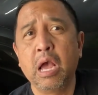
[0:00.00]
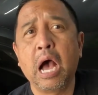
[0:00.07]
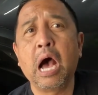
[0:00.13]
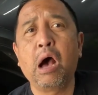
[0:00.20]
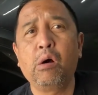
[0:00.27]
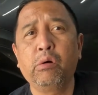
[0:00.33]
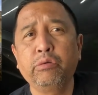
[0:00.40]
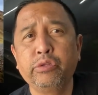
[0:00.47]

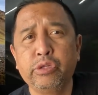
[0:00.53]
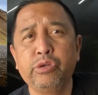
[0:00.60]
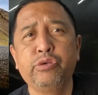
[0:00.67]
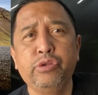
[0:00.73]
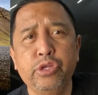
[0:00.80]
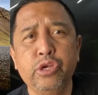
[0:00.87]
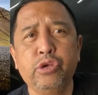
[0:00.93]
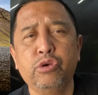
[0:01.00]
how do
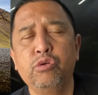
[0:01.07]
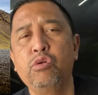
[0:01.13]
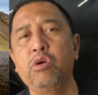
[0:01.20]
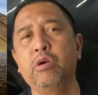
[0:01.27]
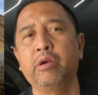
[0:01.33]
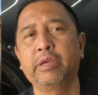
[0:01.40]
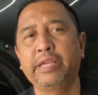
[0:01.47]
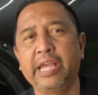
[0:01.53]
you
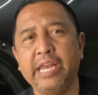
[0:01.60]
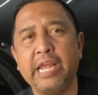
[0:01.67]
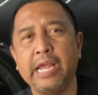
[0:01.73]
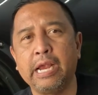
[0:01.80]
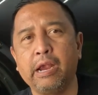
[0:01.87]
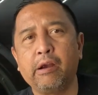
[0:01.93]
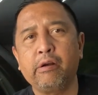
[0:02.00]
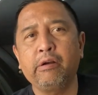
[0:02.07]
get
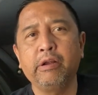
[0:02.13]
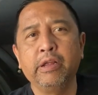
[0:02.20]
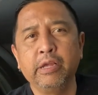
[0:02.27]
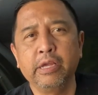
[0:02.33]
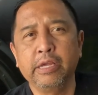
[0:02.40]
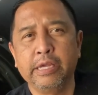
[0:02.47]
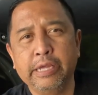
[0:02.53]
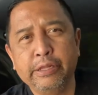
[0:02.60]
air
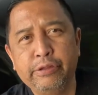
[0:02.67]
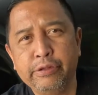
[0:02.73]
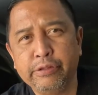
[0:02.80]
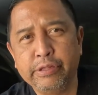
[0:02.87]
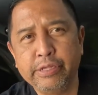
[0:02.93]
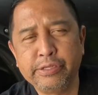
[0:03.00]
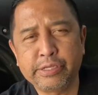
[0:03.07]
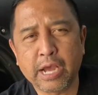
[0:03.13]

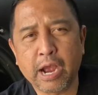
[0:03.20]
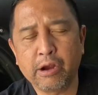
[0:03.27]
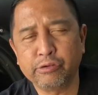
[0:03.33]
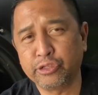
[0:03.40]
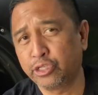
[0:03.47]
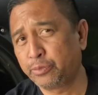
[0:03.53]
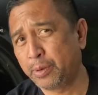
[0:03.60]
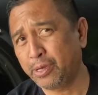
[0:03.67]
into these
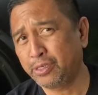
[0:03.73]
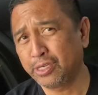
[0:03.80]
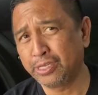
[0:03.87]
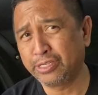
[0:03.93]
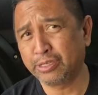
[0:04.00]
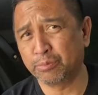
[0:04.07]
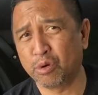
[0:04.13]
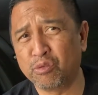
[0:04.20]
tires,
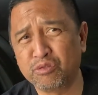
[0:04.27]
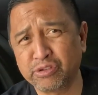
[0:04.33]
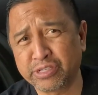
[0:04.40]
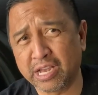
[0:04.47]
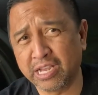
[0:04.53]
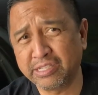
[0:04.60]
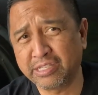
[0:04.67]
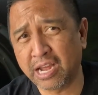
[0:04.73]
especially some
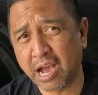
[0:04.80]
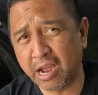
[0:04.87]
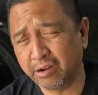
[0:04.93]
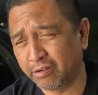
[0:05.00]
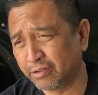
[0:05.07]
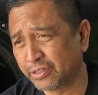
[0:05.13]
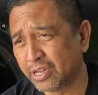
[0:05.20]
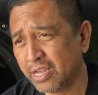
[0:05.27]
oversized
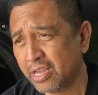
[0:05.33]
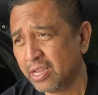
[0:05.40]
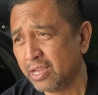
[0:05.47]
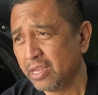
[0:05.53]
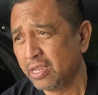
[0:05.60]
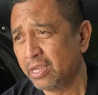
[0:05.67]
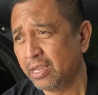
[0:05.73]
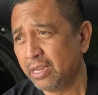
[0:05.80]
tires?
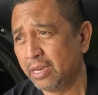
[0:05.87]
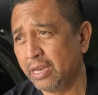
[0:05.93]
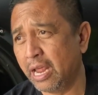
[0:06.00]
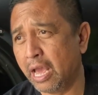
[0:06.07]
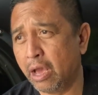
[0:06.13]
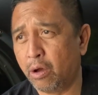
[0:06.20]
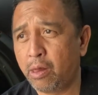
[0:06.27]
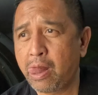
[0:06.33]

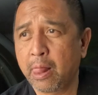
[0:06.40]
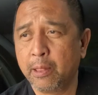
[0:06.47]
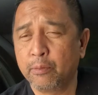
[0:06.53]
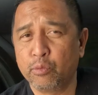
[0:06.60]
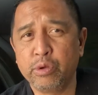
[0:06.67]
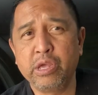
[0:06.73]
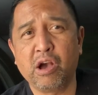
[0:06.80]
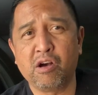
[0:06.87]
Now,
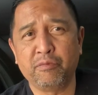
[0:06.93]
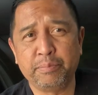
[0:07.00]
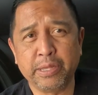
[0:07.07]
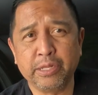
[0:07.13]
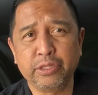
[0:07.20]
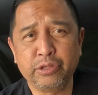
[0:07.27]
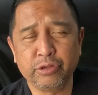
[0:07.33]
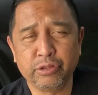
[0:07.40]
we all
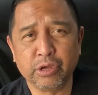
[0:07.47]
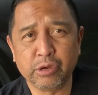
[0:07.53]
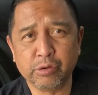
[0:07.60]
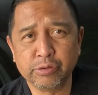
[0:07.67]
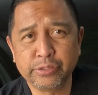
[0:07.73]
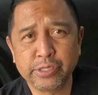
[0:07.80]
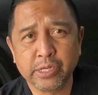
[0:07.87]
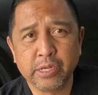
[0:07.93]
been to
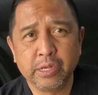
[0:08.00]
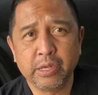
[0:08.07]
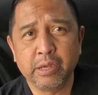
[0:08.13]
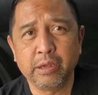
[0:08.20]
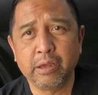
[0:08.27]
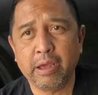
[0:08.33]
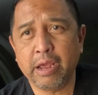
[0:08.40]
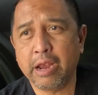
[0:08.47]
those
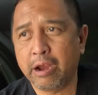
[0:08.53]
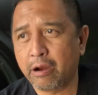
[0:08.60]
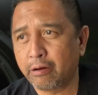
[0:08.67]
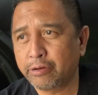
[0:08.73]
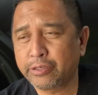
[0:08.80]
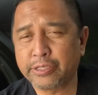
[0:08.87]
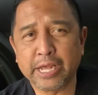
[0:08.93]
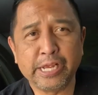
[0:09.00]

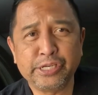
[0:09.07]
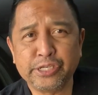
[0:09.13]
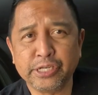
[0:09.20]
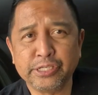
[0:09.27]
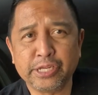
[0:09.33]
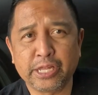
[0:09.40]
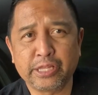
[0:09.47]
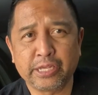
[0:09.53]
air
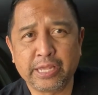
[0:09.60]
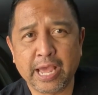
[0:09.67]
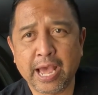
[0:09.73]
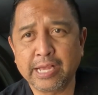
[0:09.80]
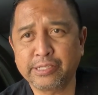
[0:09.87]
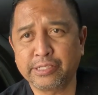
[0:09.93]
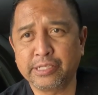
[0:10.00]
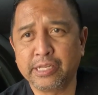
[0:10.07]
stations at the
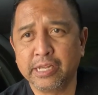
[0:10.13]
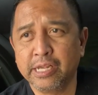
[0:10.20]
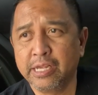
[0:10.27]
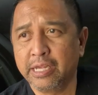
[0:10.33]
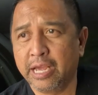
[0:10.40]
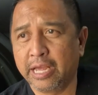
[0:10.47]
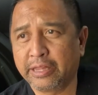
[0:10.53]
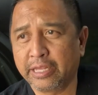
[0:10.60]
gas
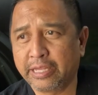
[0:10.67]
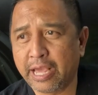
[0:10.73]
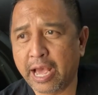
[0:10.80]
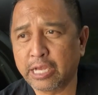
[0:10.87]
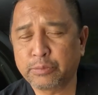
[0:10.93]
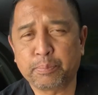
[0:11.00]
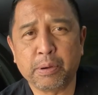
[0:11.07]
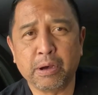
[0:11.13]
at the
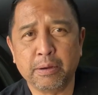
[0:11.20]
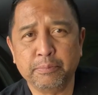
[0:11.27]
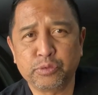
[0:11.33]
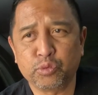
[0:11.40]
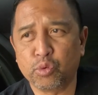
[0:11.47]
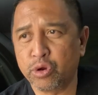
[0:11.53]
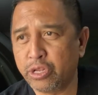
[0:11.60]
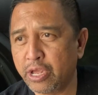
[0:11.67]
gas
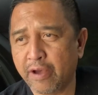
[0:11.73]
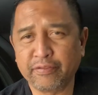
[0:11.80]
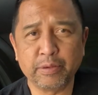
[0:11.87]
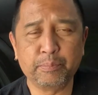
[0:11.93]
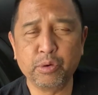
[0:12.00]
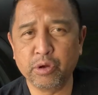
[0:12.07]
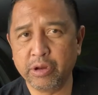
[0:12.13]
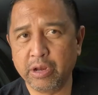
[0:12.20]
pumps where you have
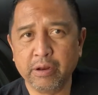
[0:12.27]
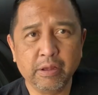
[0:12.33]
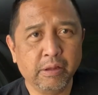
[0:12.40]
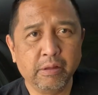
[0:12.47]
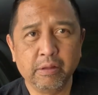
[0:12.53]
to put